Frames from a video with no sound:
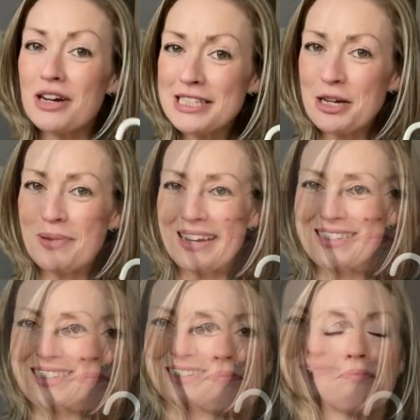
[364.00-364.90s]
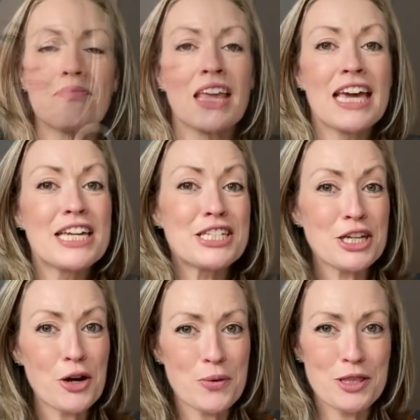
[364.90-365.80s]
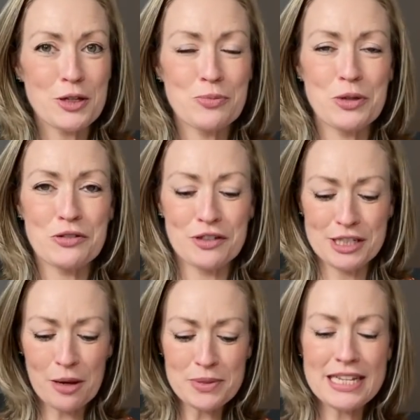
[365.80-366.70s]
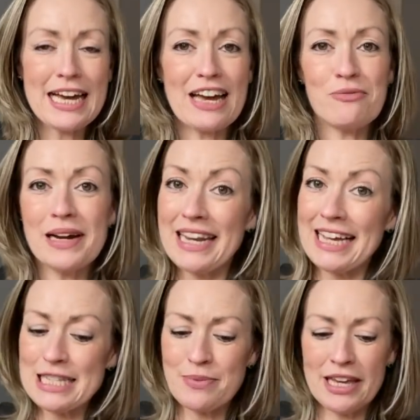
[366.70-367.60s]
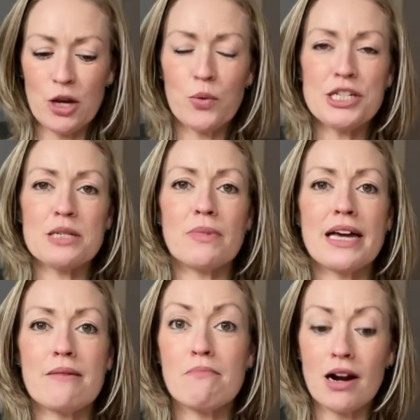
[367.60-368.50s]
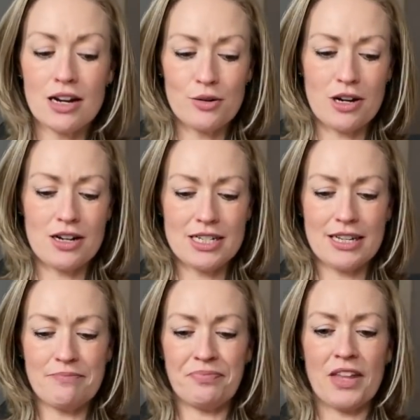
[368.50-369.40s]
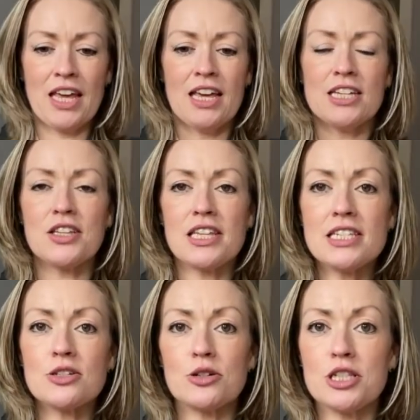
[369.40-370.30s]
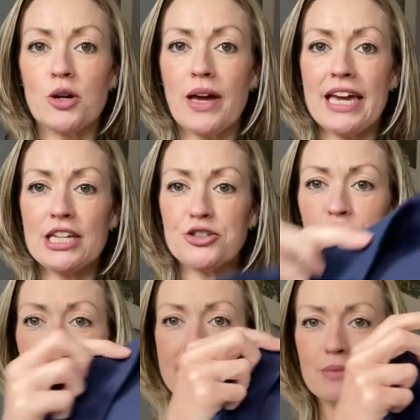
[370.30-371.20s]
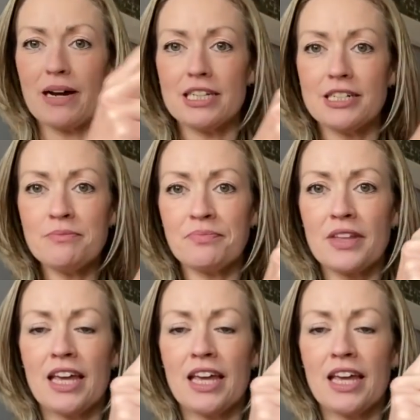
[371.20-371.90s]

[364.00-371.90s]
Roscoe blouses. To go with those beautiful tops, I have my next make, which is my Marlowe cardigan. So this is also a True Bias pattern.